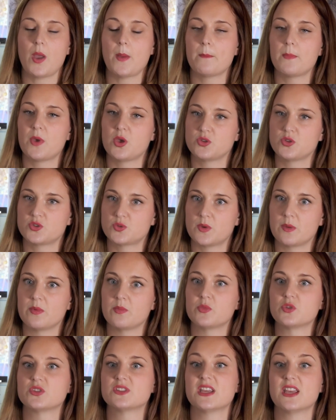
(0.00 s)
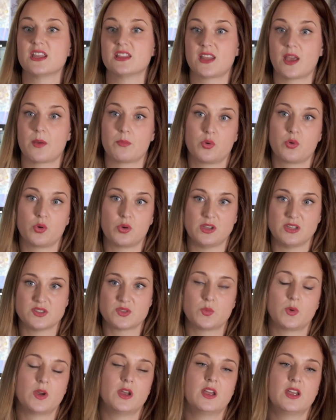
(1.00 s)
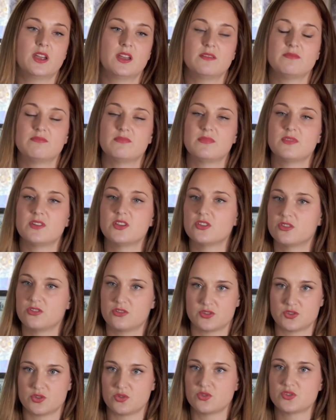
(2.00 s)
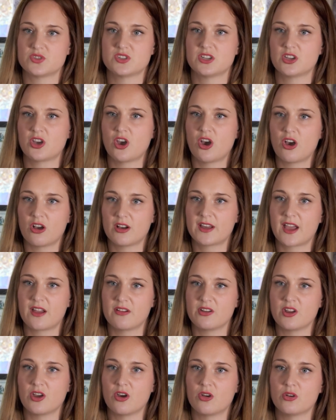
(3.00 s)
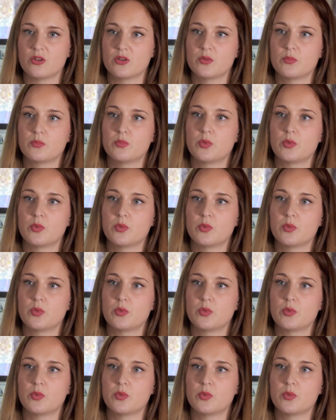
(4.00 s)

Most women must hit that point where they're exhausted and can't carry on.